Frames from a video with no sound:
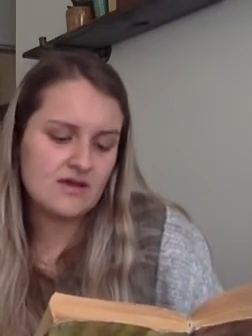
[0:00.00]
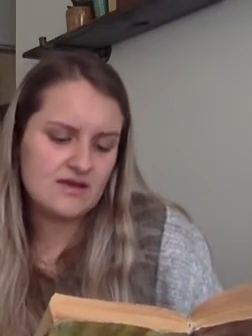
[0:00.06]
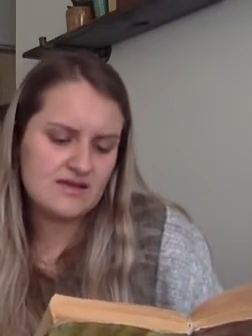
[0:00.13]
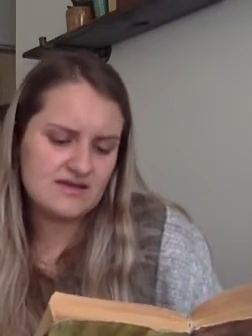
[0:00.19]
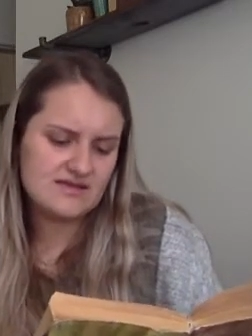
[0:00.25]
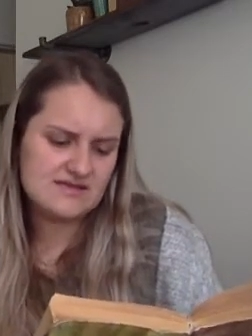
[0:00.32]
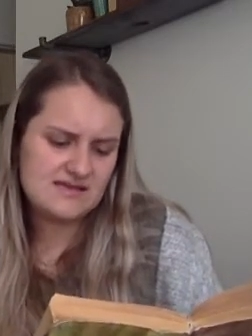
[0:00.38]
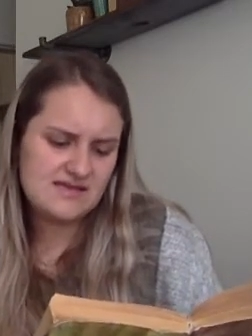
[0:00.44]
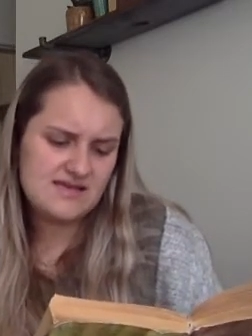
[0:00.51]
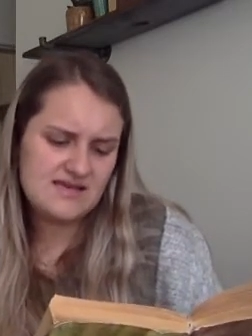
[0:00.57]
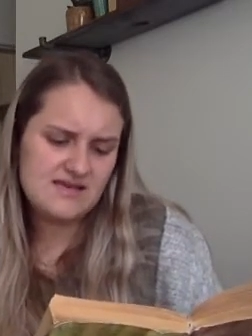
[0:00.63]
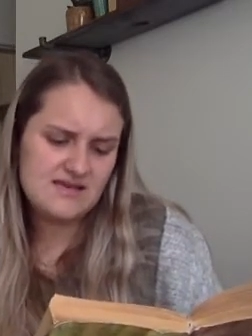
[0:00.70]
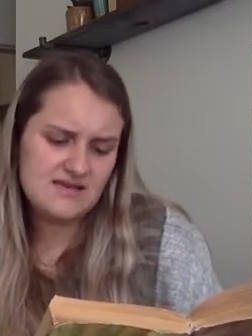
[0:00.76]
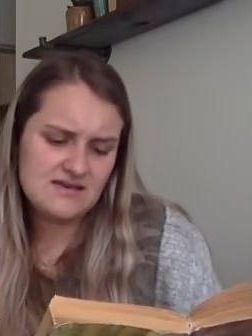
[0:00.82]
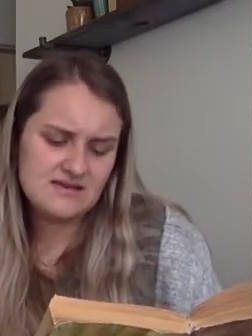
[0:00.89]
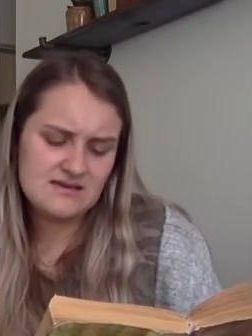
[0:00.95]
"Is
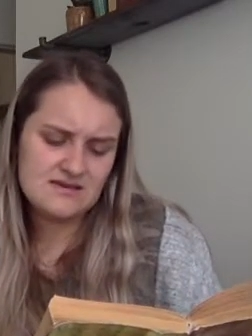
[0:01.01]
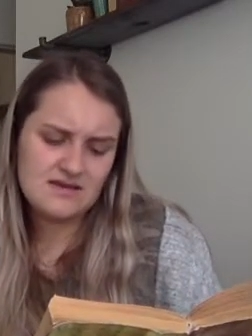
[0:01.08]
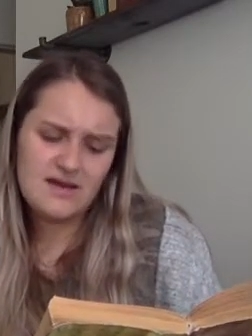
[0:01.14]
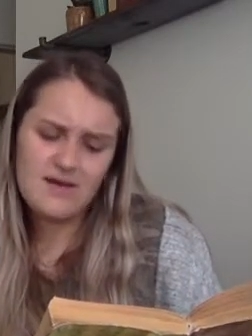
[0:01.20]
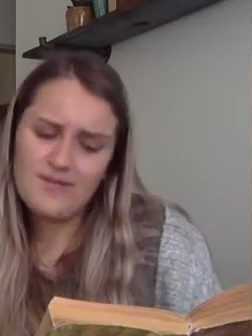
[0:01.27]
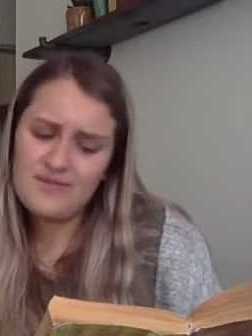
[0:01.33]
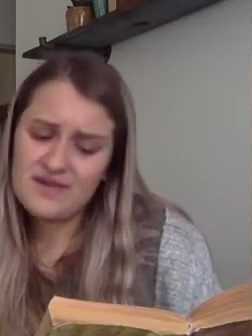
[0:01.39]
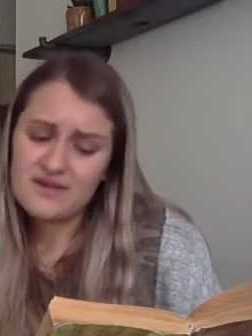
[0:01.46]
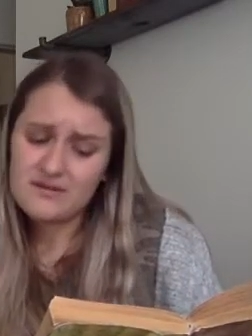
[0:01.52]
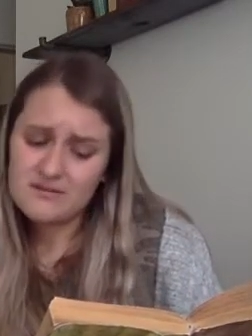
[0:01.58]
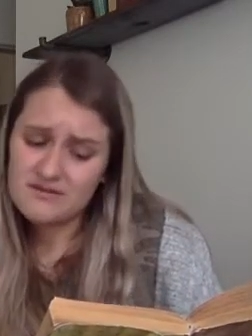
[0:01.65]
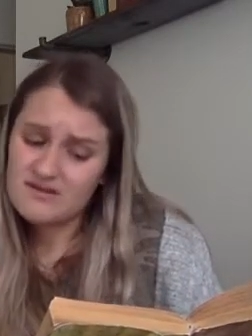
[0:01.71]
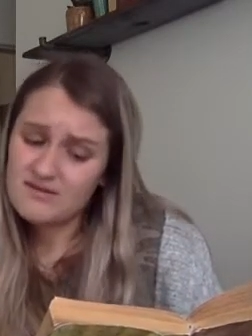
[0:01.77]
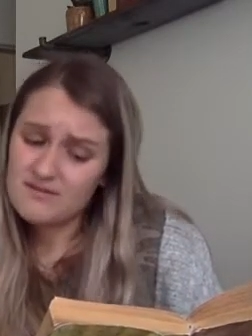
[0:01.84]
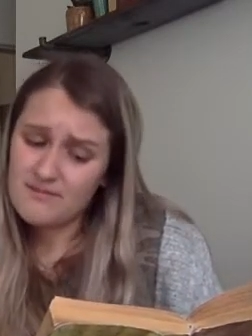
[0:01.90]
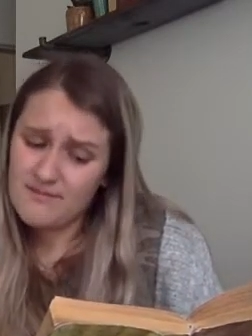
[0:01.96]
he a bit
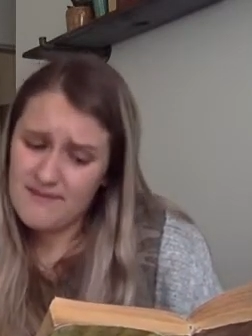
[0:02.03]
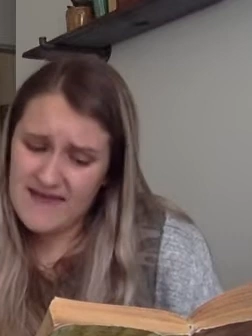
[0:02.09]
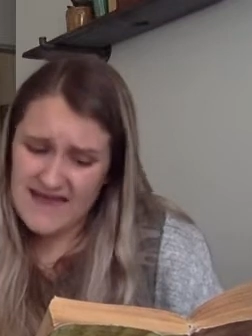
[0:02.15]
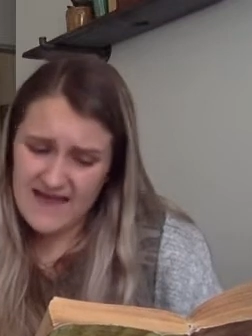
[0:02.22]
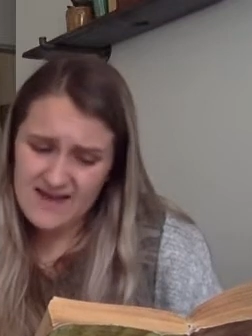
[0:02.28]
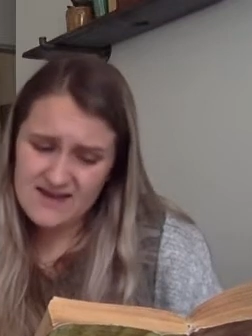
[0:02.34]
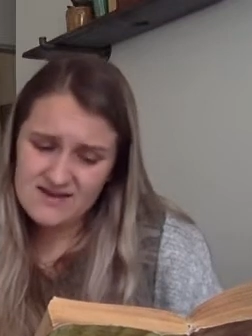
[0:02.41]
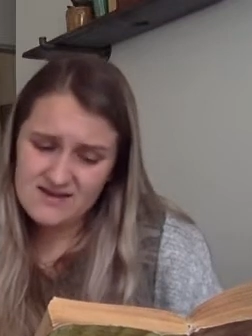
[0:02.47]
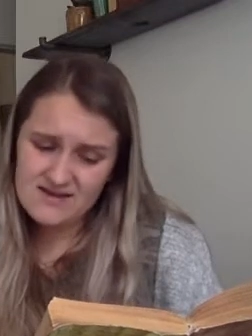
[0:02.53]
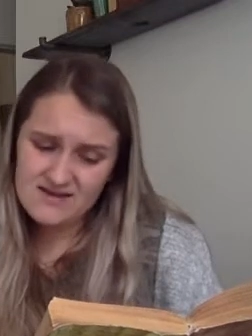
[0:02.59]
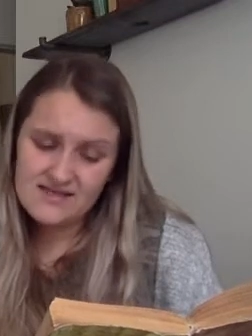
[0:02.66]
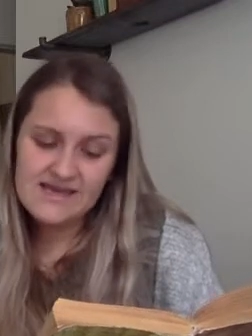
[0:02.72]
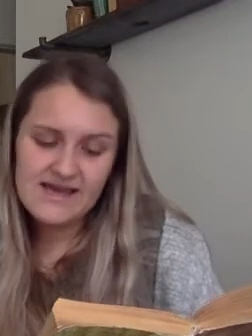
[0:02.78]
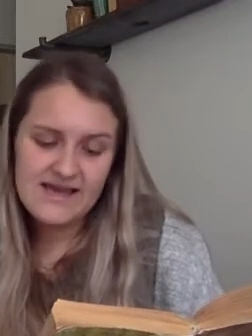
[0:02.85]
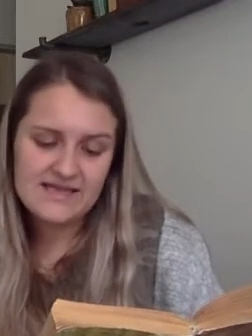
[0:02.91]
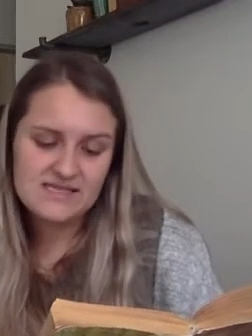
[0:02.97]
mad?"
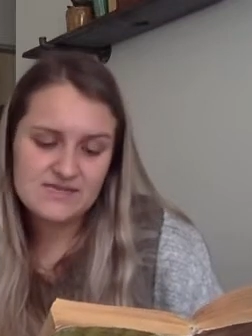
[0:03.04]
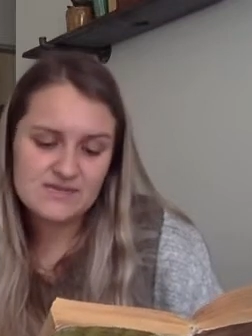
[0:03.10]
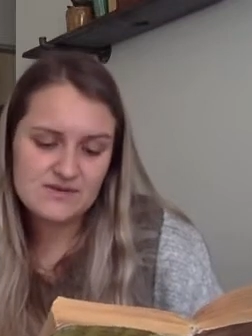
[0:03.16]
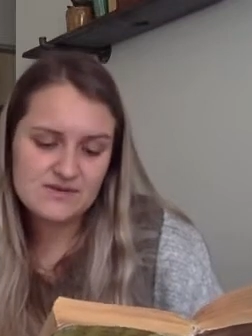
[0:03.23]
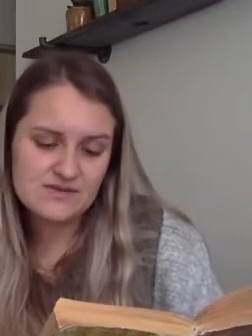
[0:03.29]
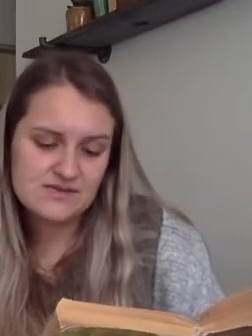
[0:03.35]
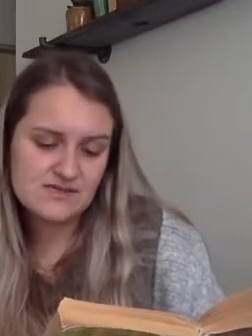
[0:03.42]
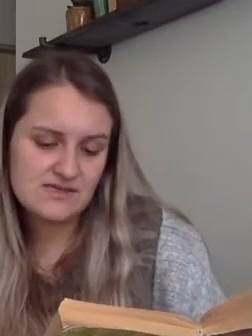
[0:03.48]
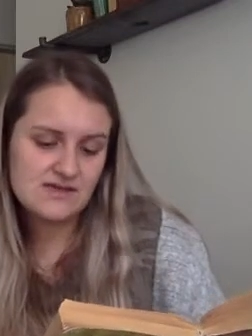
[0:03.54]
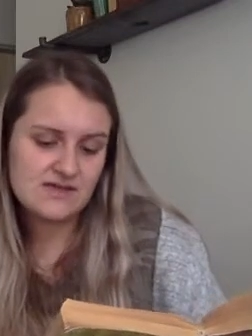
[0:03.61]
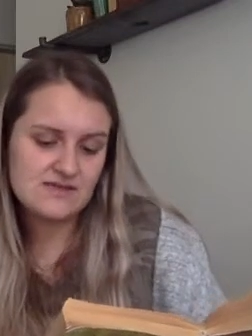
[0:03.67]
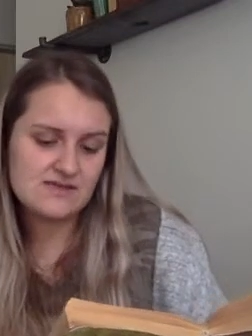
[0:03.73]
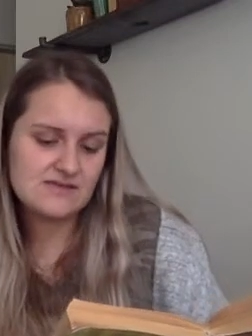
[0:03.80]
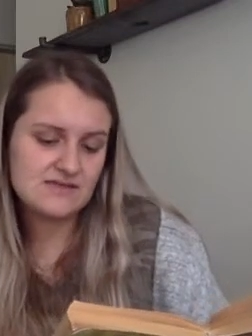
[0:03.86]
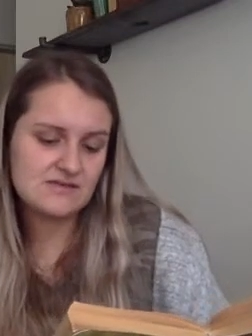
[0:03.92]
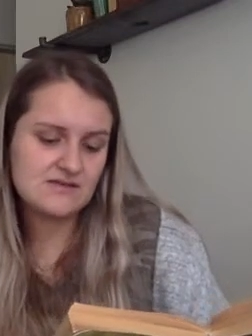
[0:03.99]
he asked Percy
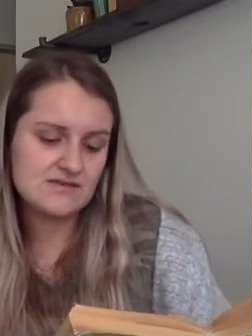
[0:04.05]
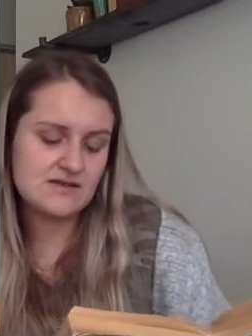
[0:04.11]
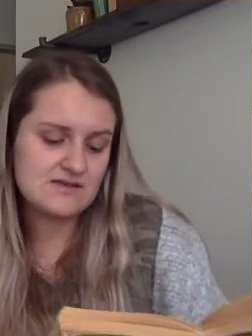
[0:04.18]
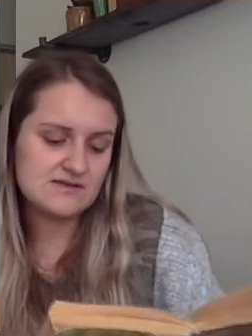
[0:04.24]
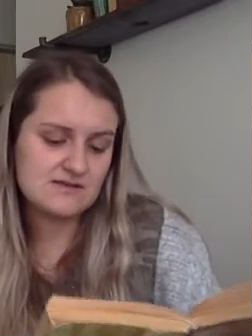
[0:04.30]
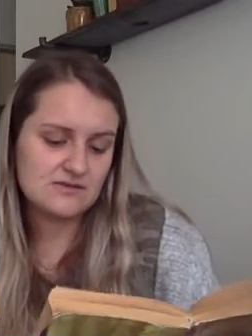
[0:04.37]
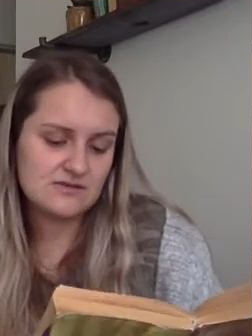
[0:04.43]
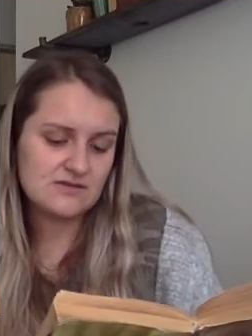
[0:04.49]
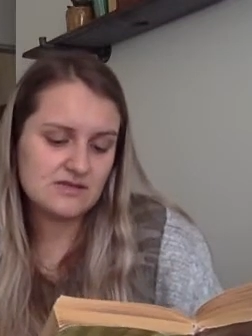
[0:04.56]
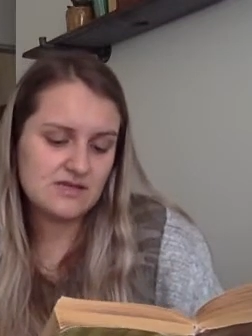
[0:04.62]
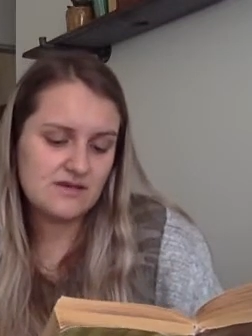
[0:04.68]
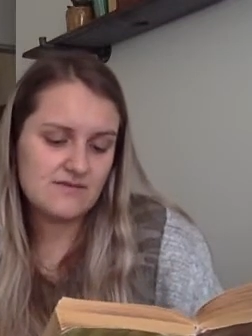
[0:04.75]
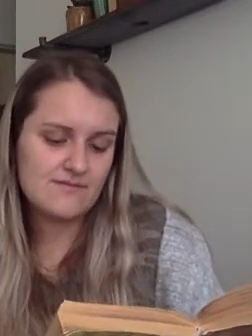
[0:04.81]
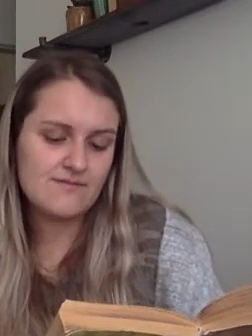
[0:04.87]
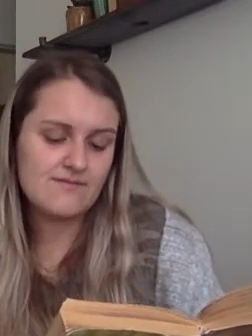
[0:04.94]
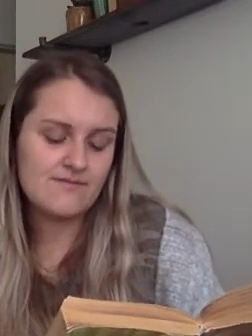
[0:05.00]

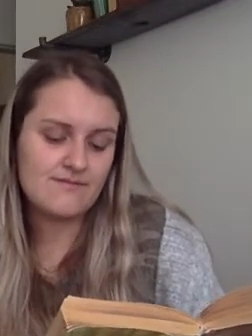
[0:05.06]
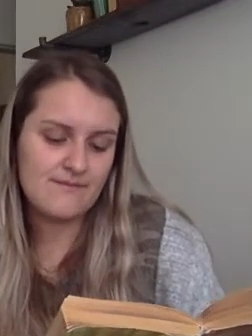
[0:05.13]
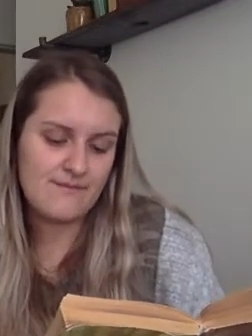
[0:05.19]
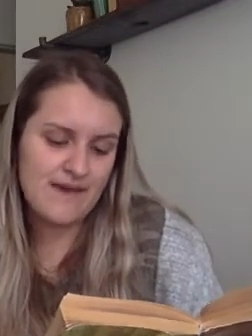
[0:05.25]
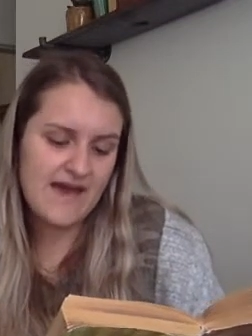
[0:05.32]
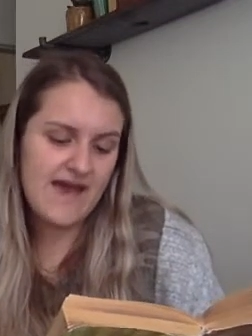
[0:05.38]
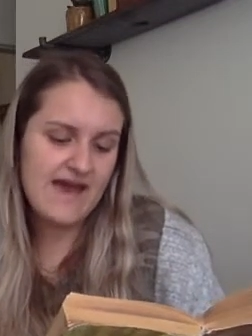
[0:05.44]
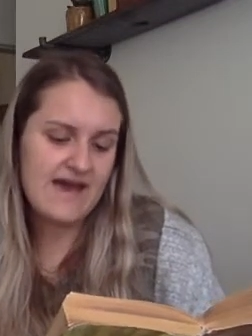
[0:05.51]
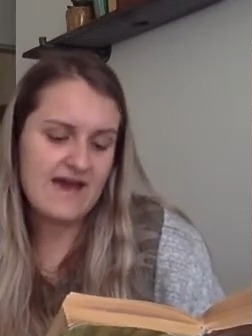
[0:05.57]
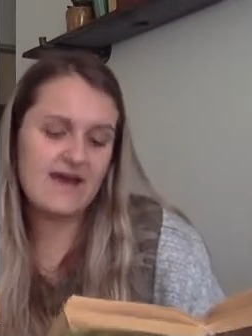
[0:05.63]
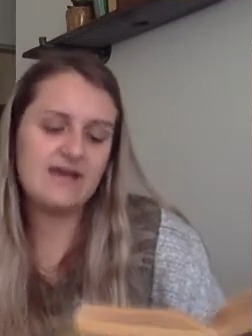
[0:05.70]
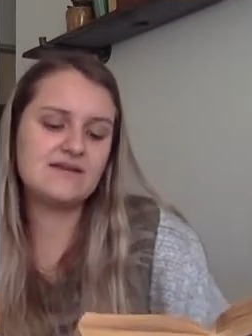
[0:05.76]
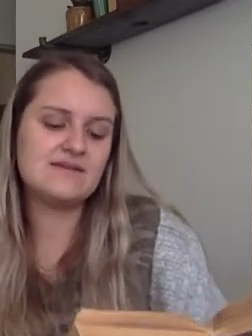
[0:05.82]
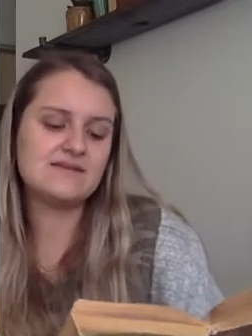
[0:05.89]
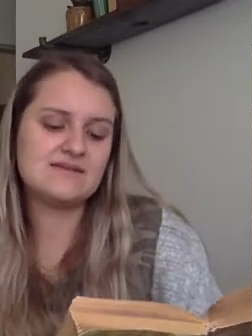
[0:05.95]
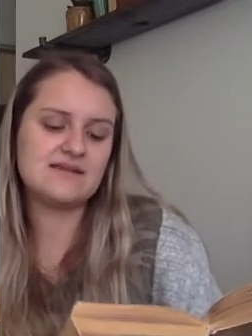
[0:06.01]
uncertainly.
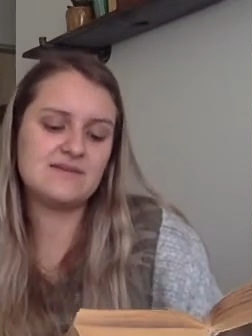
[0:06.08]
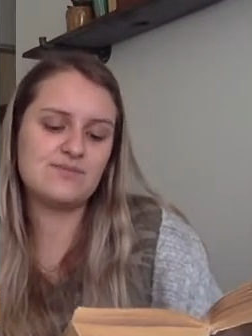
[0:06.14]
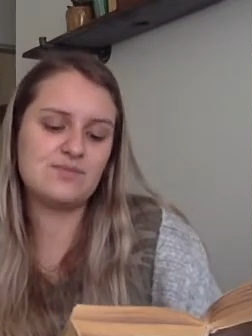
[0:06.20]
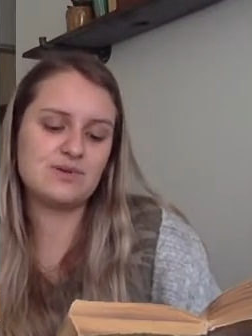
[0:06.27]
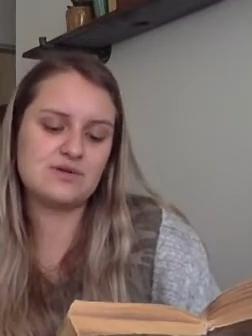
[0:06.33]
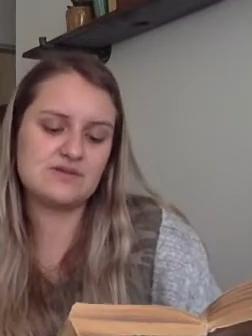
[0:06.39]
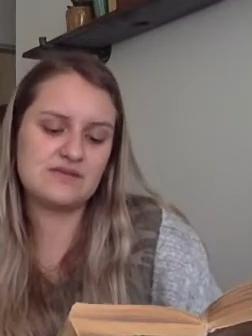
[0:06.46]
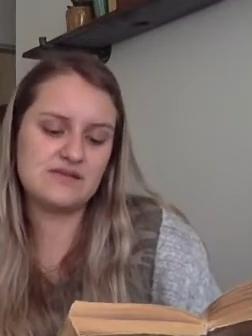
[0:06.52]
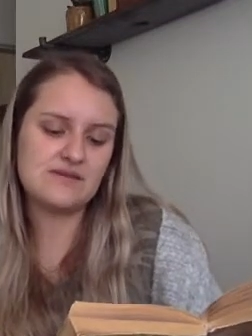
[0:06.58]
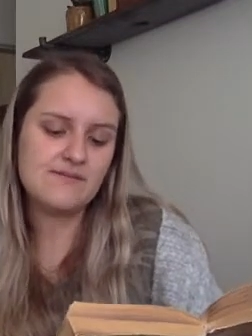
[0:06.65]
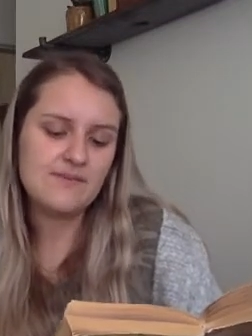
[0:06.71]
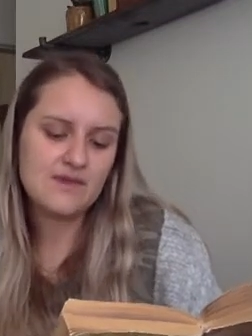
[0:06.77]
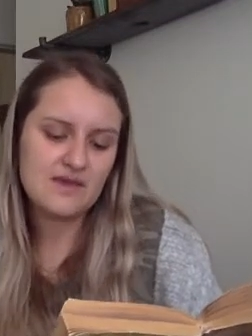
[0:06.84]
"Mad," said Percy.